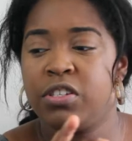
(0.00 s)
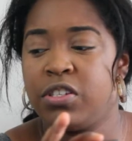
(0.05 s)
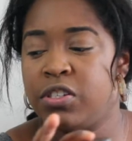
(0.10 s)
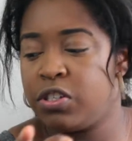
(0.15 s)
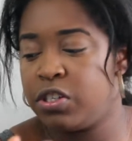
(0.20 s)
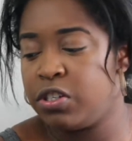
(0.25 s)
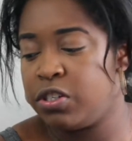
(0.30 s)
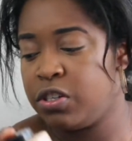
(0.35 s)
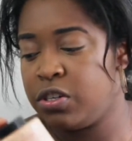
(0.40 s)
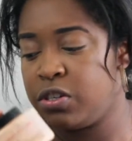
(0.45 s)

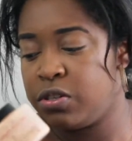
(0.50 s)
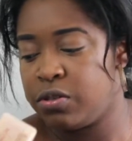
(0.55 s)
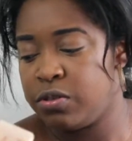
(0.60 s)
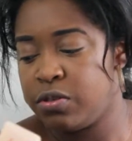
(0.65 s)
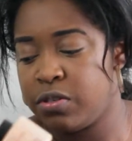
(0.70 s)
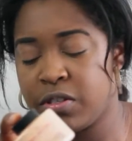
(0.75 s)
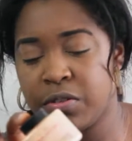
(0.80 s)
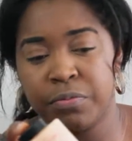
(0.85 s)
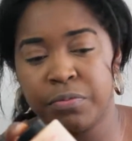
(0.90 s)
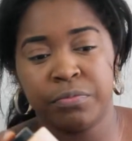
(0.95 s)
to
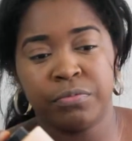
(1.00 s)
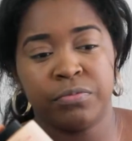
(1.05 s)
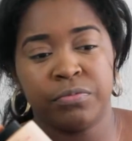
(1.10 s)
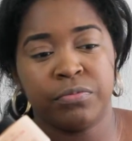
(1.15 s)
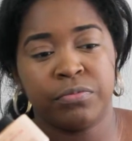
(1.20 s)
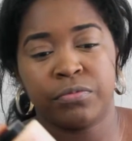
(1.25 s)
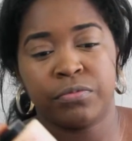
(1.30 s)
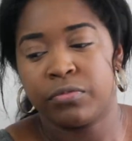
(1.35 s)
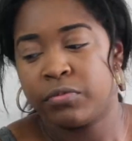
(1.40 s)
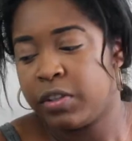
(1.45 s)
use
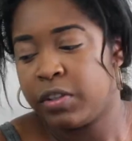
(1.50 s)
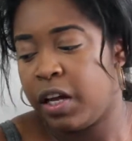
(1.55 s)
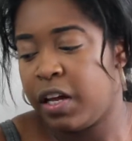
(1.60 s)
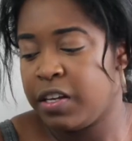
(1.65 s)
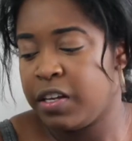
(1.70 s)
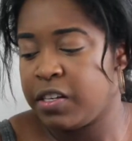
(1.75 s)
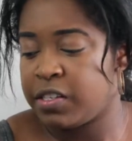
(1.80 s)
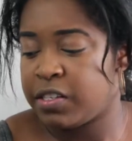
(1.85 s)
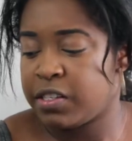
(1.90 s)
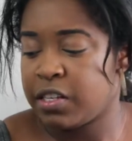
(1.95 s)

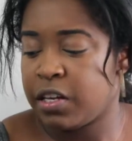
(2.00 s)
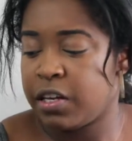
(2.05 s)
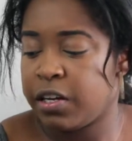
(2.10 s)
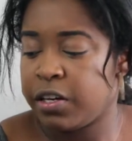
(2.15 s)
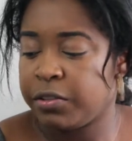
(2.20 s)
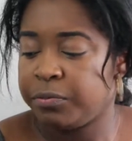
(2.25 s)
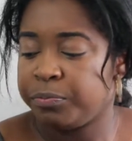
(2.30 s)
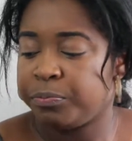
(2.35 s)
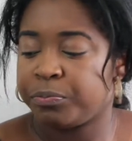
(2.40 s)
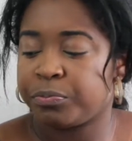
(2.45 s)
is
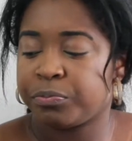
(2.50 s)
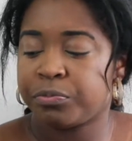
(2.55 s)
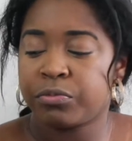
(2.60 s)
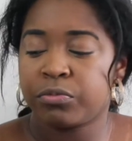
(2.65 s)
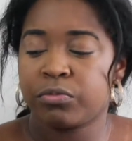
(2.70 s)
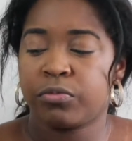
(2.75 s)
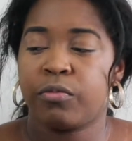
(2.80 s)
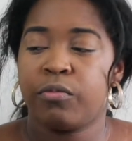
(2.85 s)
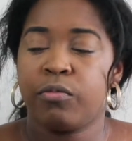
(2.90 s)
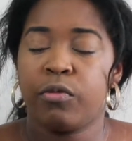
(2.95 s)
the
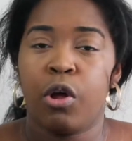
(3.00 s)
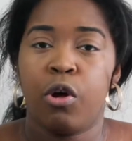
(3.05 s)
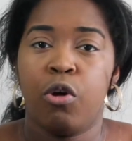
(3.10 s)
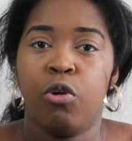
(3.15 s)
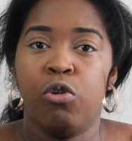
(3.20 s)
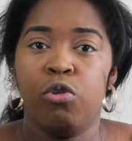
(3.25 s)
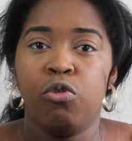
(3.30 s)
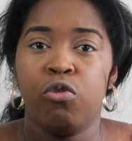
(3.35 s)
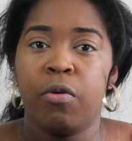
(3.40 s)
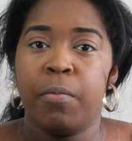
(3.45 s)

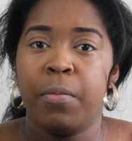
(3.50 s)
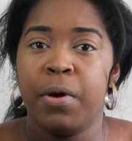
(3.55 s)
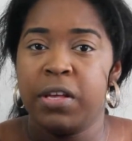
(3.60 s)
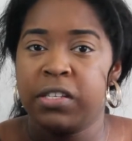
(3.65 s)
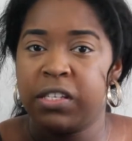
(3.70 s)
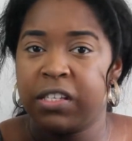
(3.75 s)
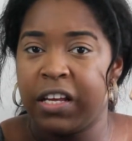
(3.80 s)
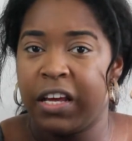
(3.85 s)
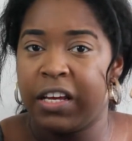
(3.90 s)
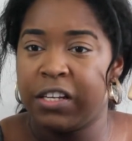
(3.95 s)
Laura
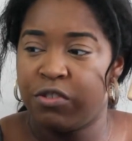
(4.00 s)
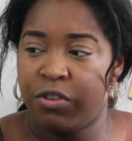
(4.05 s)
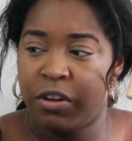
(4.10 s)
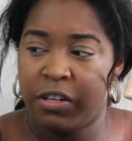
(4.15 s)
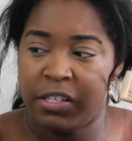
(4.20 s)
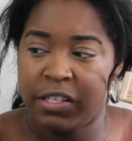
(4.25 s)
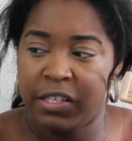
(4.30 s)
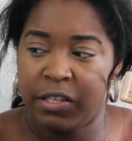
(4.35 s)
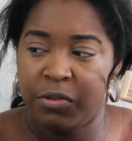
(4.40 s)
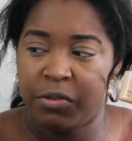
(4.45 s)
Mercier
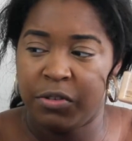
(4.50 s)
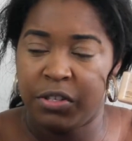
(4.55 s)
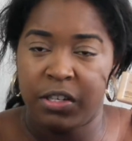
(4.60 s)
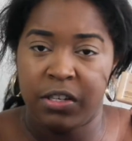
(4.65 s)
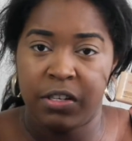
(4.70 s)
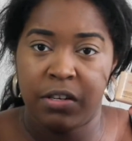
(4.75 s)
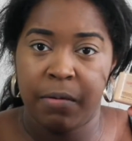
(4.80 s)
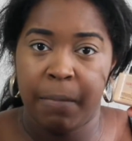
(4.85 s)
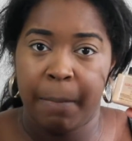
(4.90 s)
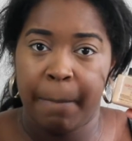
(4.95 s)

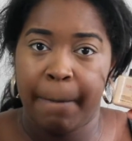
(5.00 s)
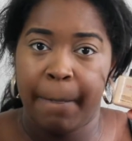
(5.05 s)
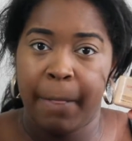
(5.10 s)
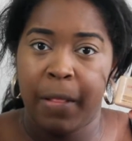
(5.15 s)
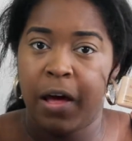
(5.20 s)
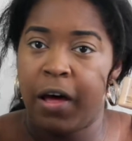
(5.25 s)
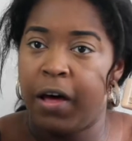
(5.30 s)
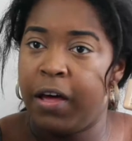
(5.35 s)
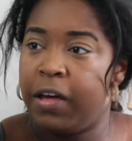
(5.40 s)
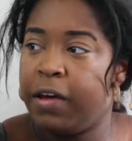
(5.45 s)
translucent,
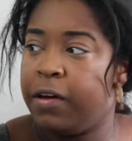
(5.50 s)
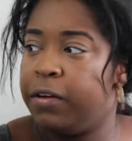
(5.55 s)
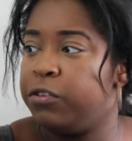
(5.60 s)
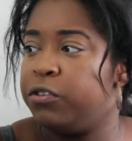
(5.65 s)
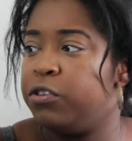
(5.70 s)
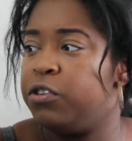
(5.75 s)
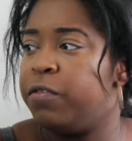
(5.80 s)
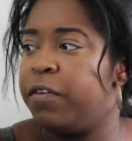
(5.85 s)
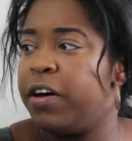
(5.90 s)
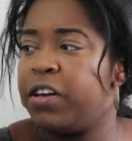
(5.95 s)

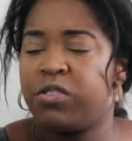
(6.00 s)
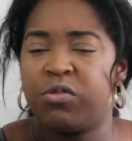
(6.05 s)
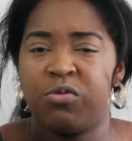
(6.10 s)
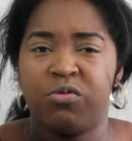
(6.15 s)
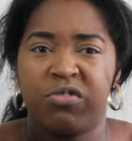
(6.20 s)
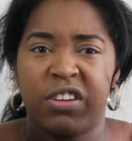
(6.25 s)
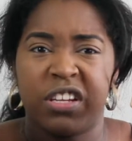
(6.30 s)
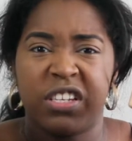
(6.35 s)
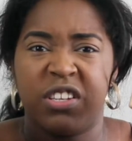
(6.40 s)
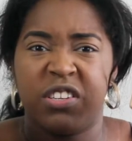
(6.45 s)

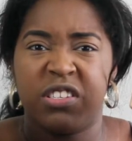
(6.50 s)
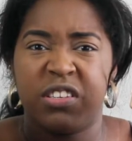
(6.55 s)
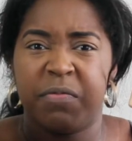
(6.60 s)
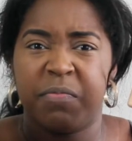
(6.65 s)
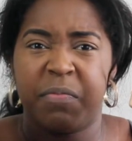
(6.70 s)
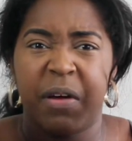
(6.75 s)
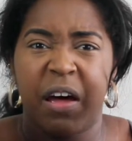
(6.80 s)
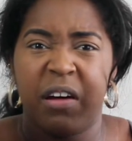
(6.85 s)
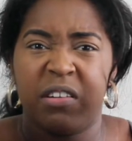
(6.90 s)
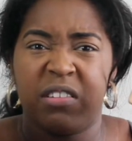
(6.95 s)
universal
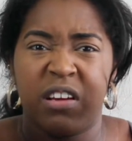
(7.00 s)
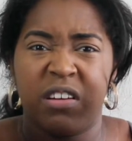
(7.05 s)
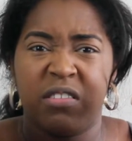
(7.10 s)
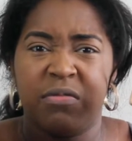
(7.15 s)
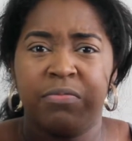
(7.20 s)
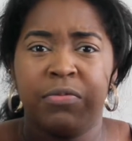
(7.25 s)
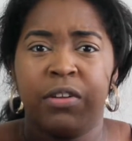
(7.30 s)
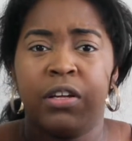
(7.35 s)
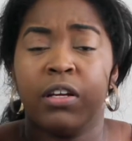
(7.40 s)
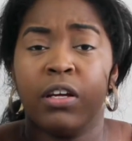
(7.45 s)
translucent powder.
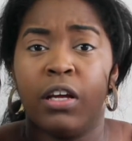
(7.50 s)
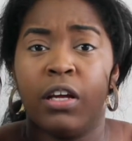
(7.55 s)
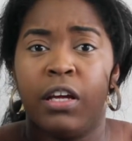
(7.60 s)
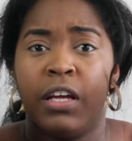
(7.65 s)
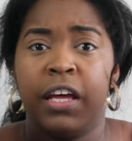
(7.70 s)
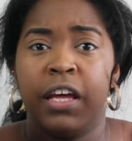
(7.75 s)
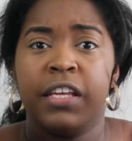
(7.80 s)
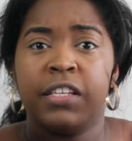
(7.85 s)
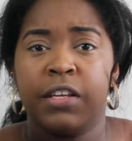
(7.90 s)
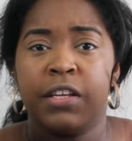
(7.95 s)

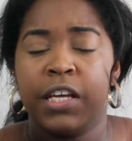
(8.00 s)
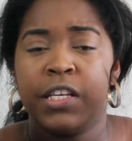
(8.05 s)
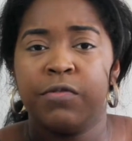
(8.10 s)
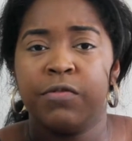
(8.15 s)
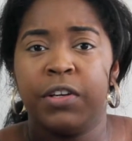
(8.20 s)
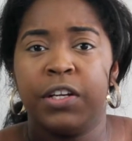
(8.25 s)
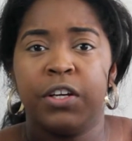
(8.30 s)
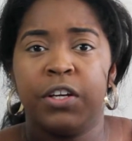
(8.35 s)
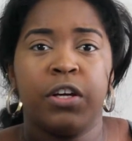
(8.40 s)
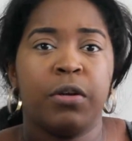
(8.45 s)
Is
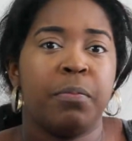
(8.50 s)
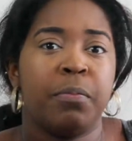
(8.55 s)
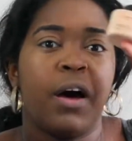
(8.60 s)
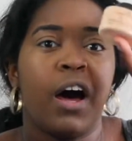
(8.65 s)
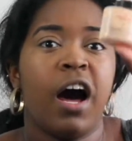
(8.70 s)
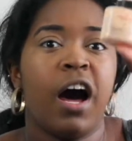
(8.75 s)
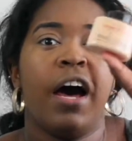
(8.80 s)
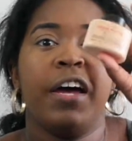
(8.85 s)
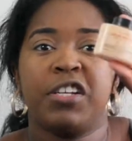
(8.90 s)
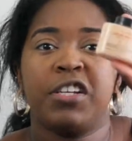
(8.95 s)
really good, but
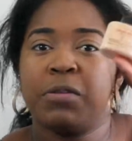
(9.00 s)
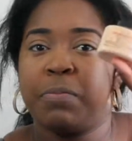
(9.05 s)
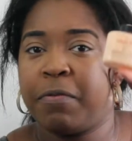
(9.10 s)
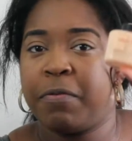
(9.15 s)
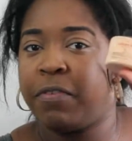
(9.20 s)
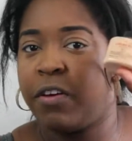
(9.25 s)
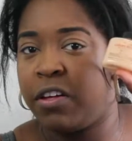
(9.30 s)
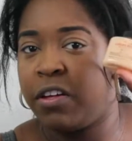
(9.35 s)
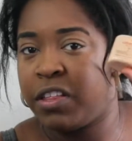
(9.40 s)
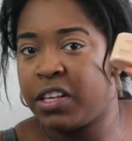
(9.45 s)
I just
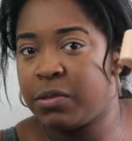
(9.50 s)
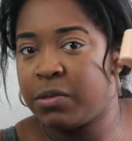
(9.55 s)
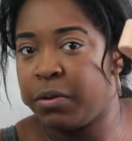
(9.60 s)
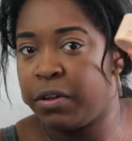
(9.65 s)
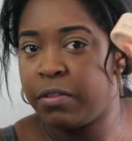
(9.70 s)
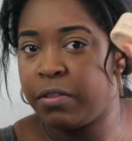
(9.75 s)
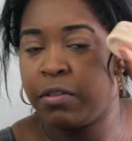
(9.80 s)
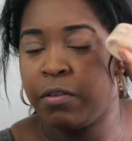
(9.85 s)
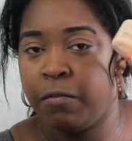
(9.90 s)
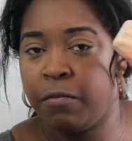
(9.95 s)
prefer this
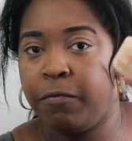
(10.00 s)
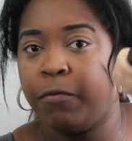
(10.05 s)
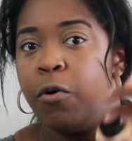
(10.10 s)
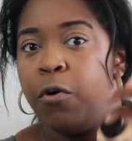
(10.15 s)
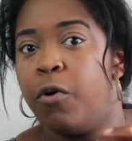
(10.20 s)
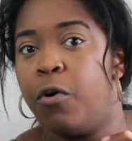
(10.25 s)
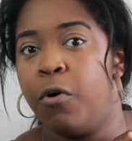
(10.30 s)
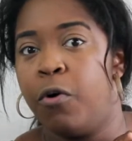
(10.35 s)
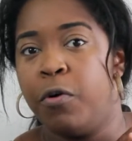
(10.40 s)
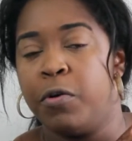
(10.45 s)
one
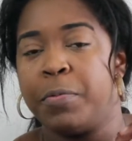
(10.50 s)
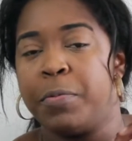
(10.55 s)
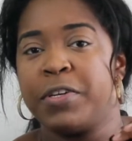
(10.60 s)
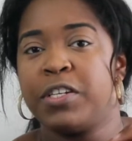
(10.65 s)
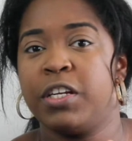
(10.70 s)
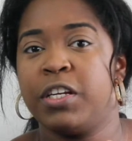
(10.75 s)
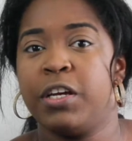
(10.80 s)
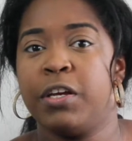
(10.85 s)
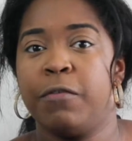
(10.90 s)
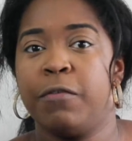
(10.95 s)

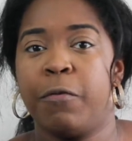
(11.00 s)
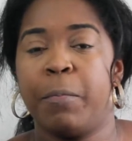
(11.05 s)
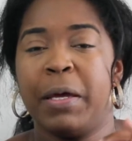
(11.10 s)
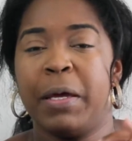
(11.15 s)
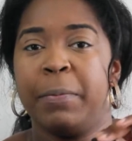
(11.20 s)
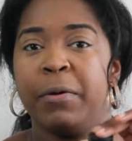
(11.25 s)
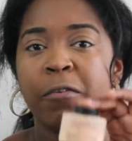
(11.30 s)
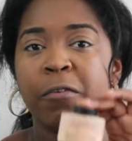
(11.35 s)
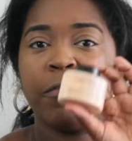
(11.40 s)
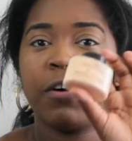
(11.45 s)
especially for
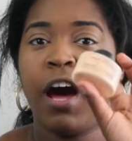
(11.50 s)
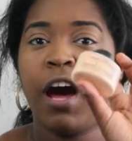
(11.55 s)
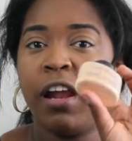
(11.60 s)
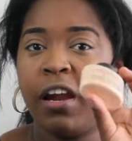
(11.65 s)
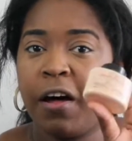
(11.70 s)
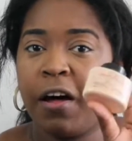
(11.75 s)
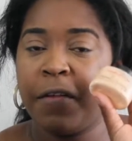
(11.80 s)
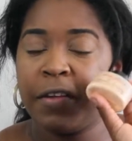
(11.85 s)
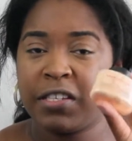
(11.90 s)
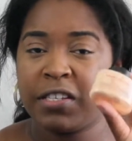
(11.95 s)
people of
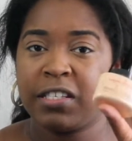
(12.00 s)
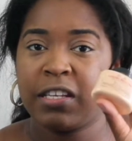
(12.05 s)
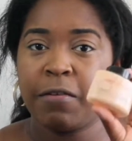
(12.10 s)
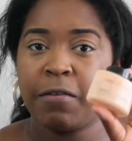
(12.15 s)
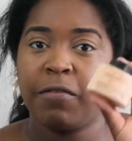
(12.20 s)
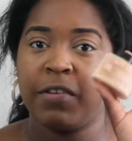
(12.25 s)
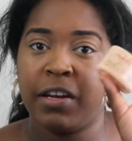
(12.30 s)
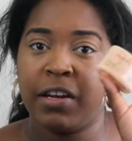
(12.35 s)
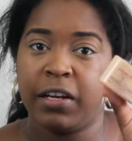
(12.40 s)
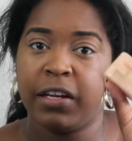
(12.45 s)
colour. This is
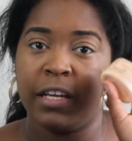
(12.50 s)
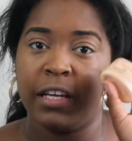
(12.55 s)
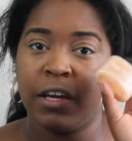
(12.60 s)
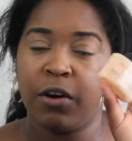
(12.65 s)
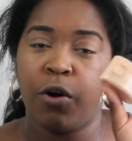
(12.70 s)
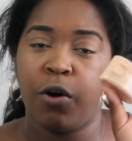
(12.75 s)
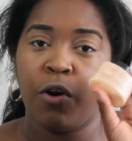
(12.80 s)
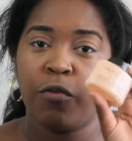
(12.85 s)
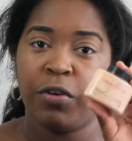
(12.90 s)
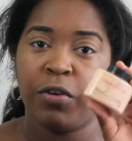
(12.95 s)
definitely
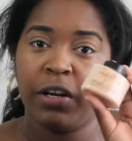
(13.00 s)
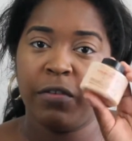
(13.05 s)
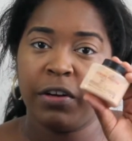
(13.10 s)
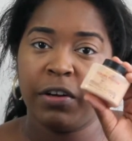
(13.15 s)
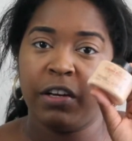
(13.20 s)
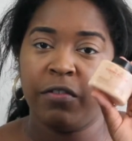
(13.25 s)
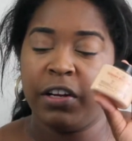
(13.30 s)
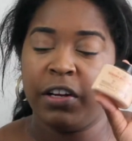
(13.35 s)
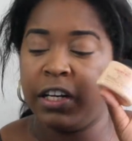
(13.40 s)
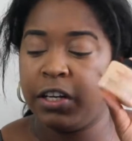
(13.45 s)
a
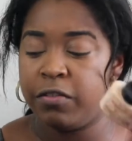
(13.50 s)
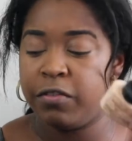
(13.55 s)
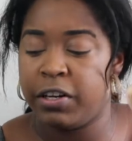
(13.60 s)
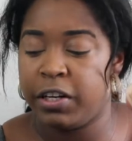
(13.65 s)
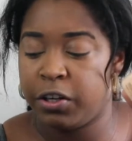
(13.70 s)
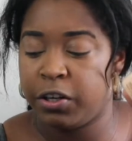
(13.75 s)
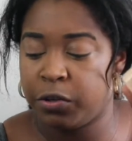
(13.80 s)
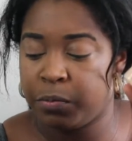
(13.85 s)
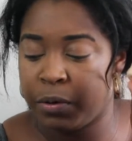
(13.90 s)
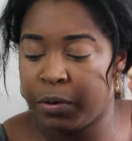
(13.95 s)

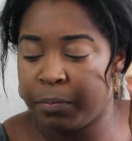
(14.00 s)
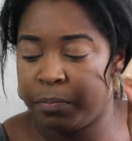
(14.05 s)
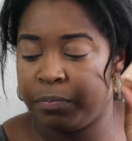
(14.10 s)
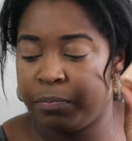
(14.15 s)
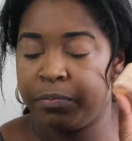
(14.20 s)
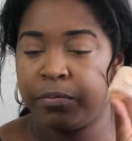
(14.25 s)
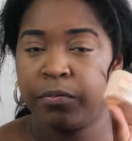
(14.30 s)
really good one.